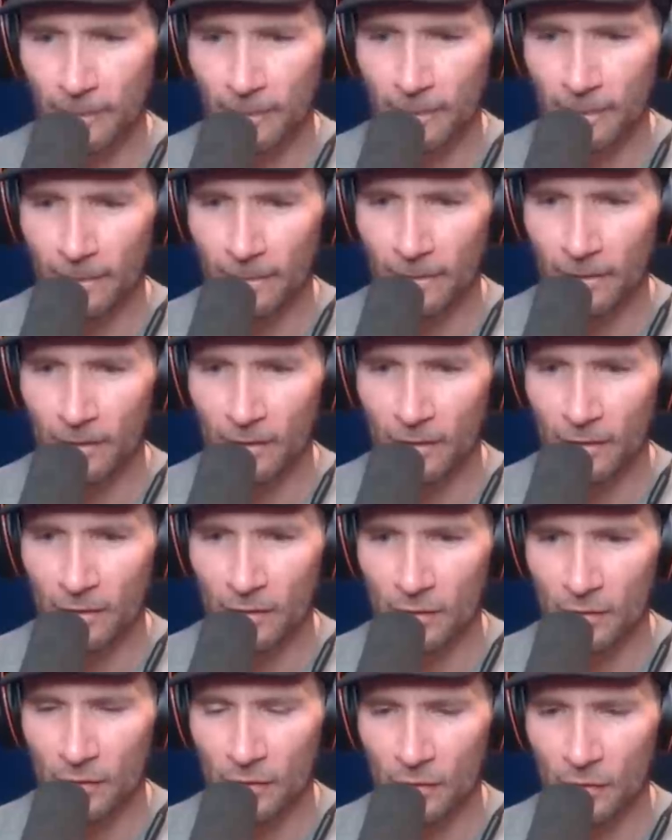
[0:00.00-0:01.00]

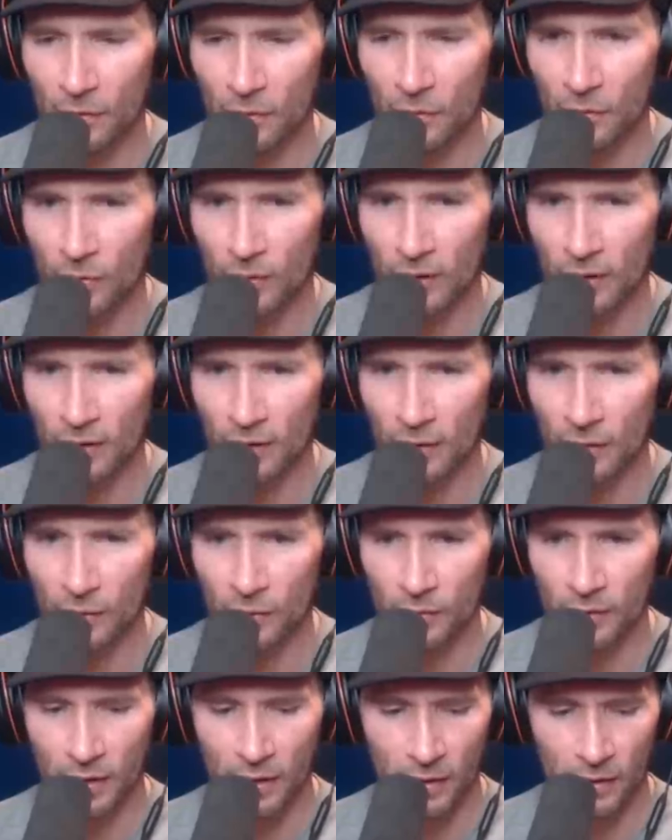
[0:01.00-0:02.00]
Okay,
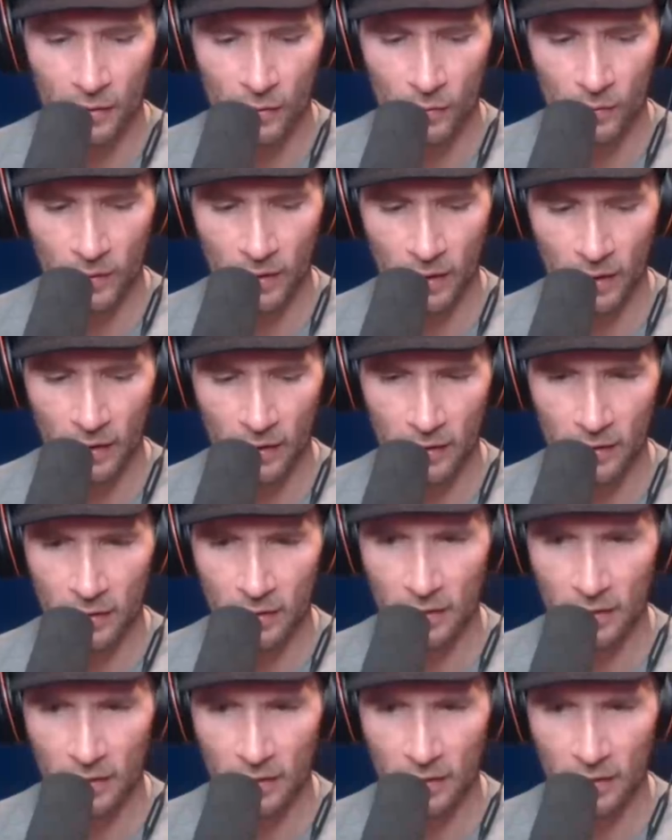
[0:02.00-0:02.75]
okay, okay.